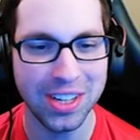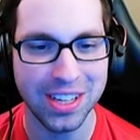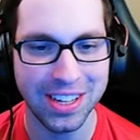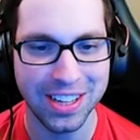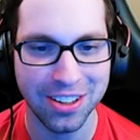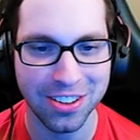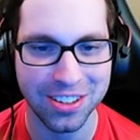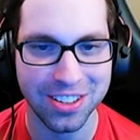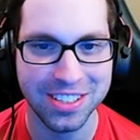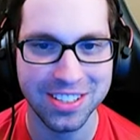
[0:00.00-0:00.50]

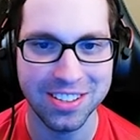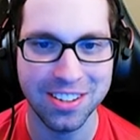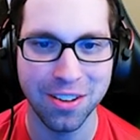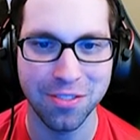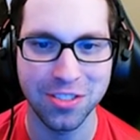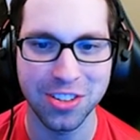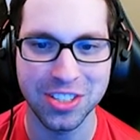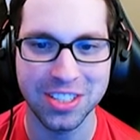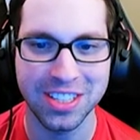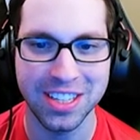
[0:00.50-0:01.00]
here of
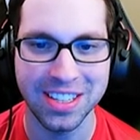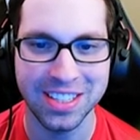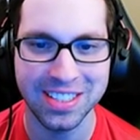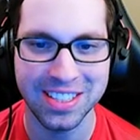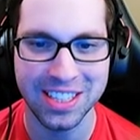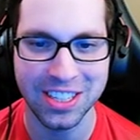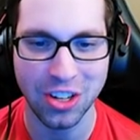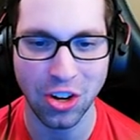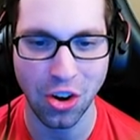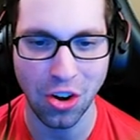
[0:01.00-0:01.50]
this
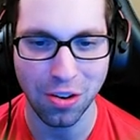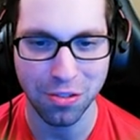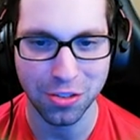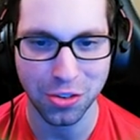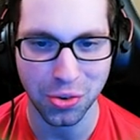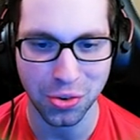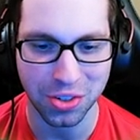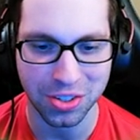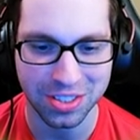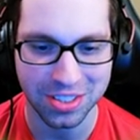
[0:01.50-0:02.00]
Tennessee golf
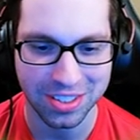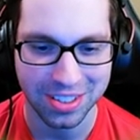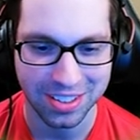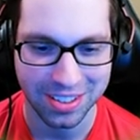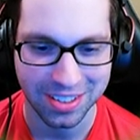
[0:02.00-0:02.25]
course.